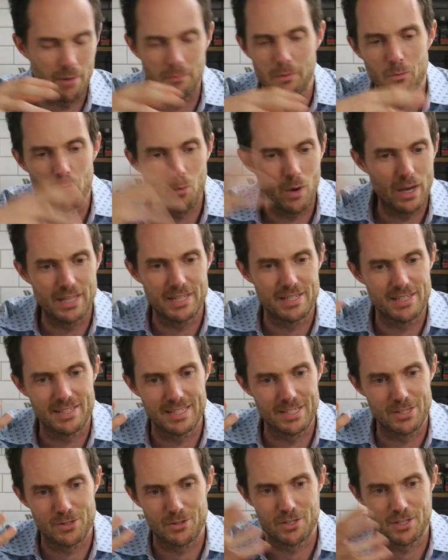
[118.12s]
waste
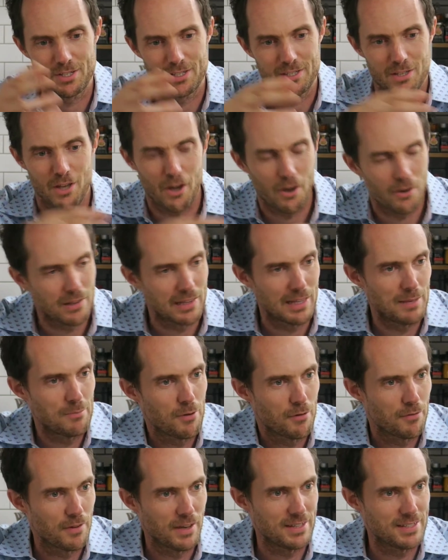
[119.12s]
is just totally
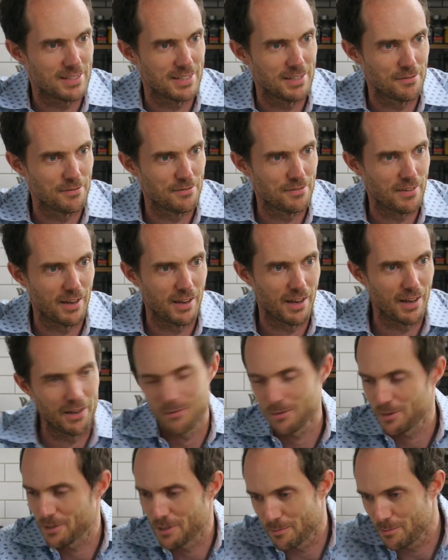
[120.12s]
pervasive. I
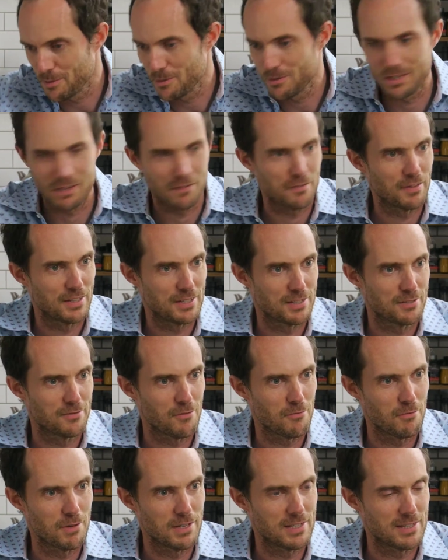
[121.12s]
was at a music
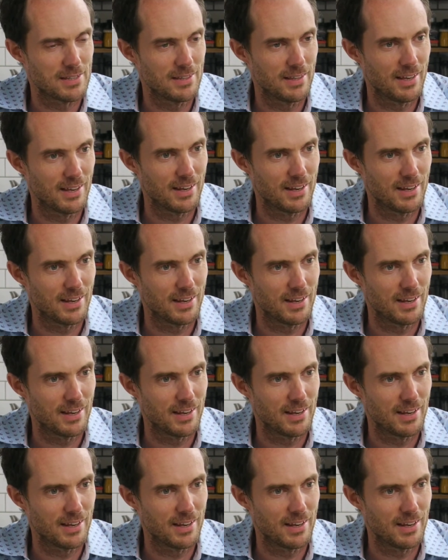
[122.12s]
festival recently and